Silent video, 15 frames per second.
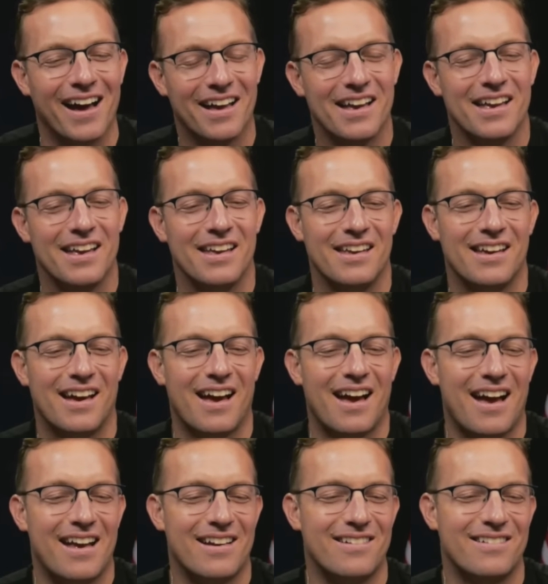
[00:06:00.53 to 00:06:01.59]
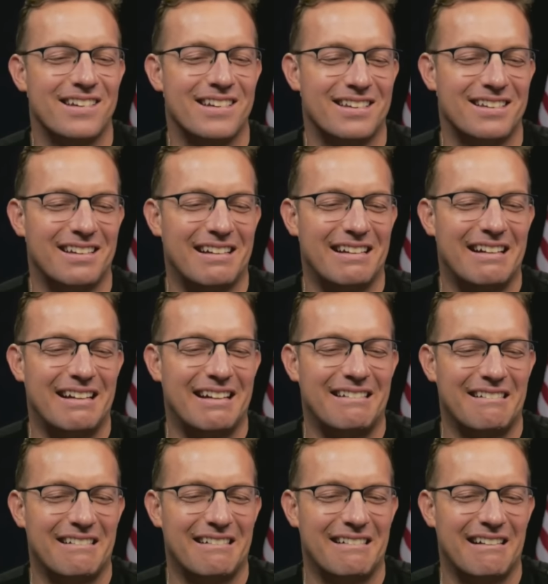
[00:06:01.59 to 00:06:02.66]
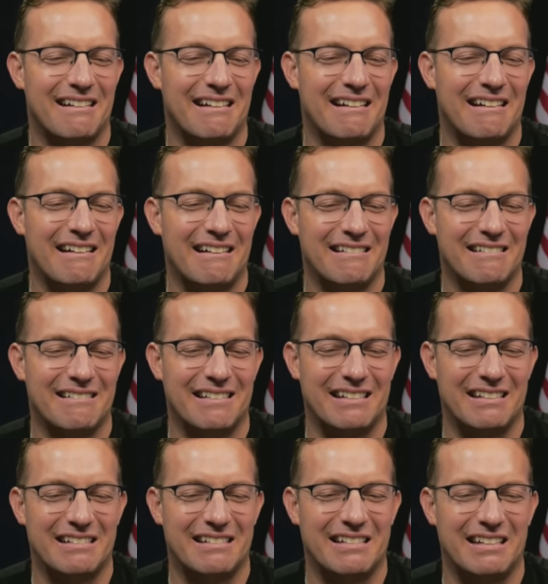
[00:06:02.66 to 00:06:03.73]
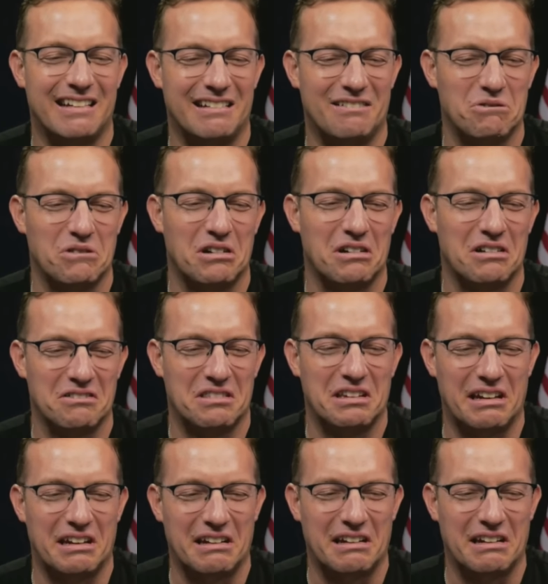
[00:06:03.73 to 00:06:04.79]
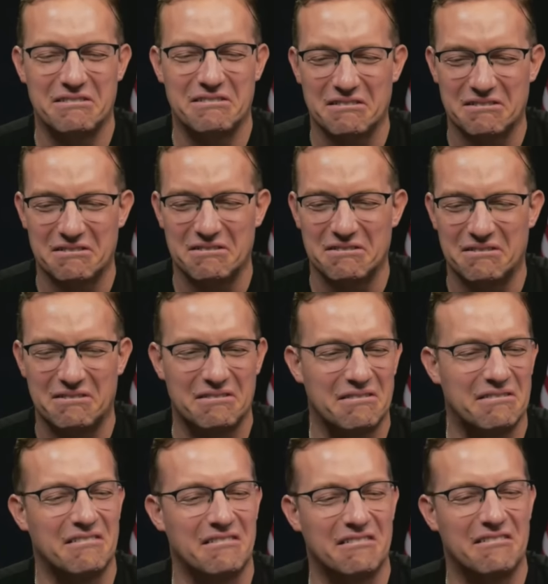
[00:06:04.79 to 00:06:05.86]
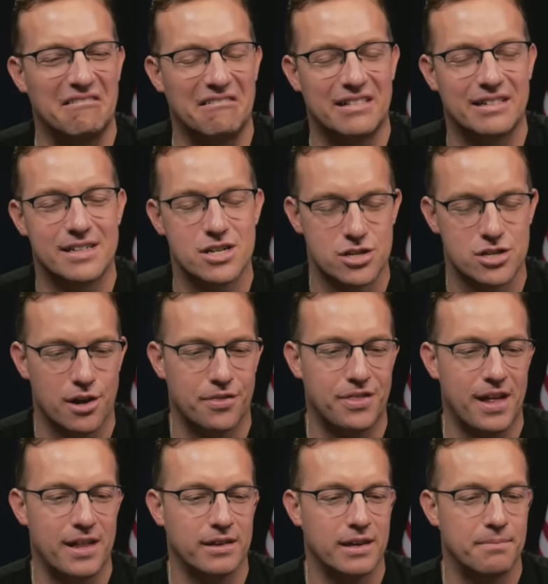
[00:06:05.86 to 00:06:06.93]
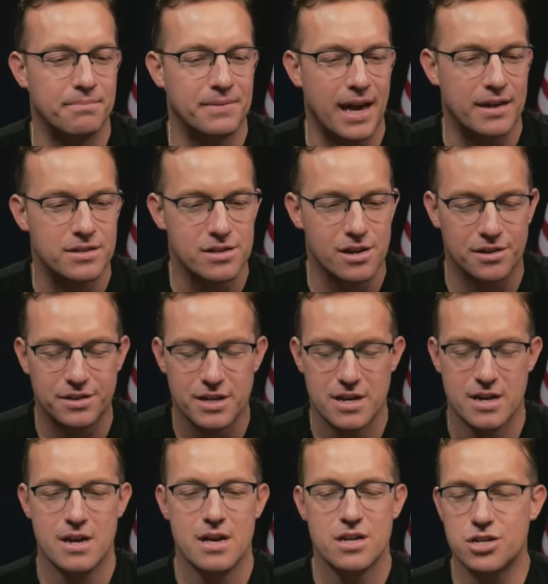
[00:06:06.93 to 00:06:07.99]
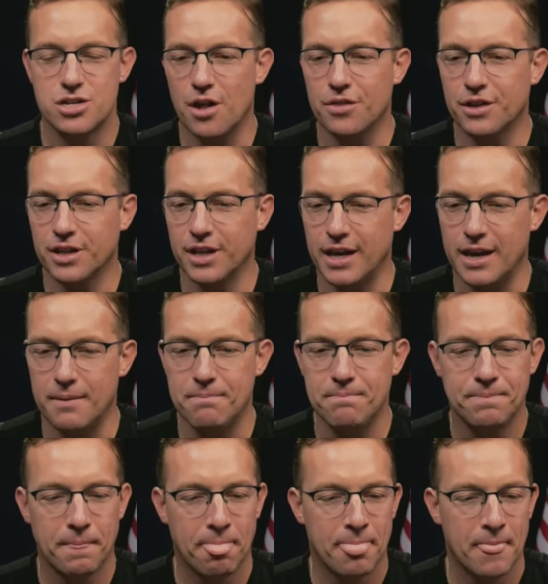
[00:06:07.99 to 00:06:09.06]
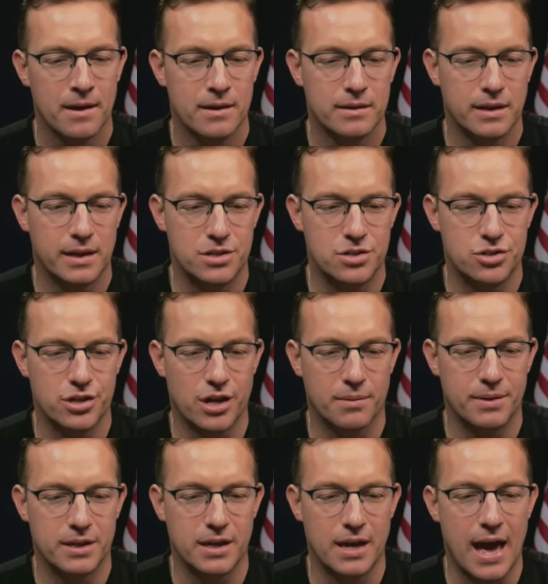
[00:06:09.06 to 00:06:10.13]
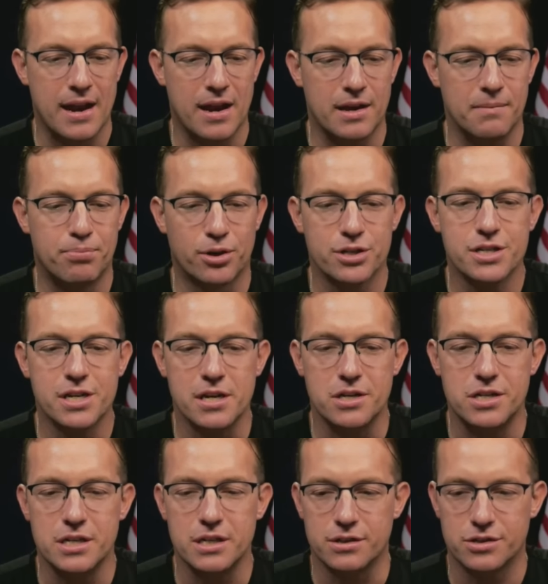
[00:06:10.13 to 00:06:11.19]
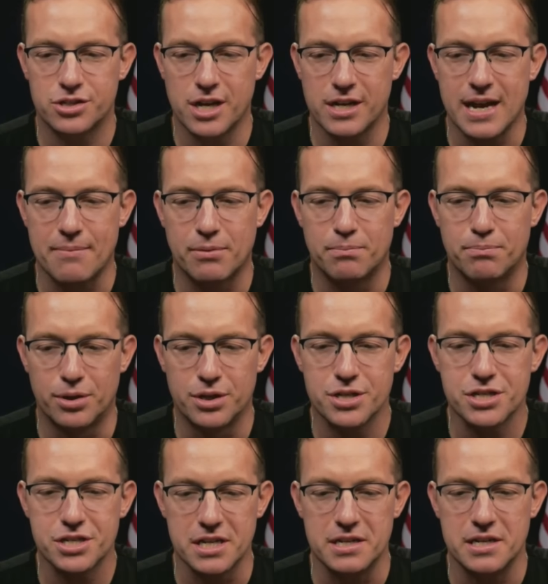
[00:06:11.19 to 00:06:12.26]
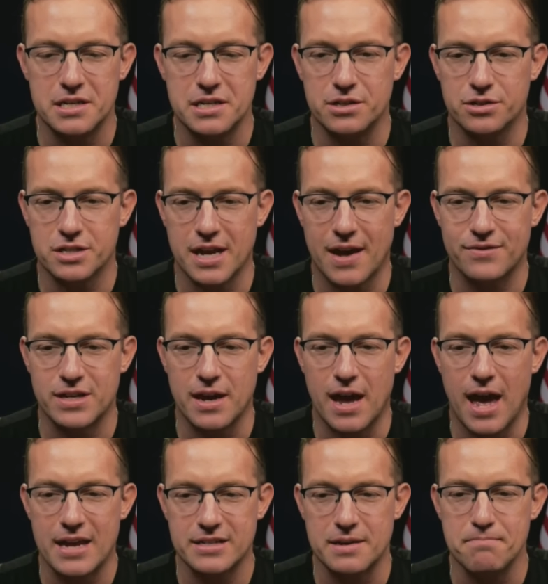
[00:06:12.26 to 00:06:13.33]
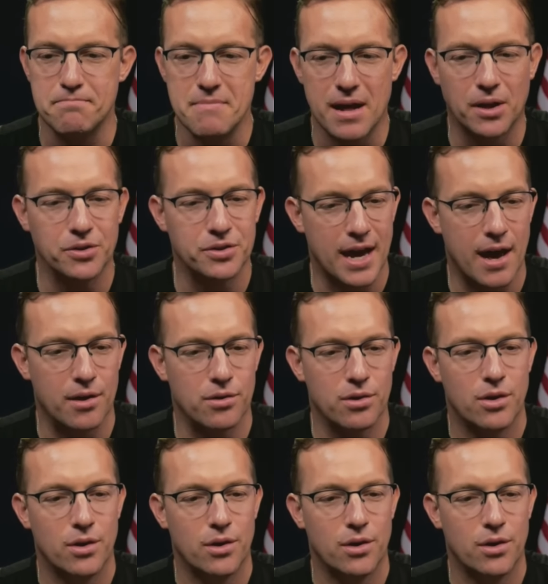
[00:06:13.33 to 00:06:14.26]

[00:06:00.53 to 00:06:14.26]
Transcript: into a spectacle, into a campaign ad. That I don't need any more of that. Salt that lib. Yeah, salt. Salt the lib. Ladies and gentlemen, he had a, he burst into tears. Jake Tapper bursts into tears and has a has a meltdown